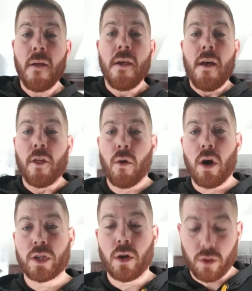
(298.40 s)
They're
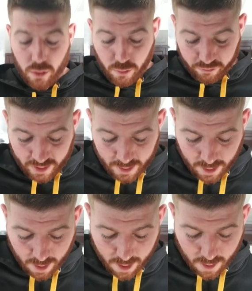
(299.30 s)
also losing
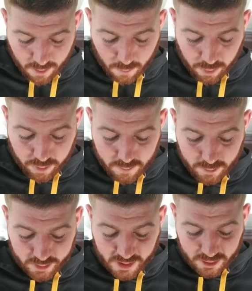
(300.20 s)
their
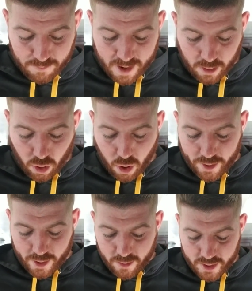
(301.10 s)
six-man
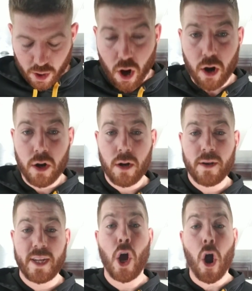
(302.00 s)
Cartier
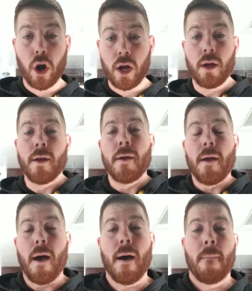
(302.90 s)

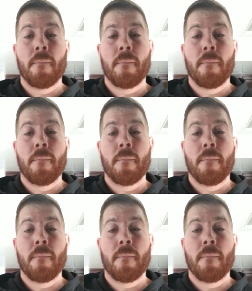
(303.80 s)
Diarra.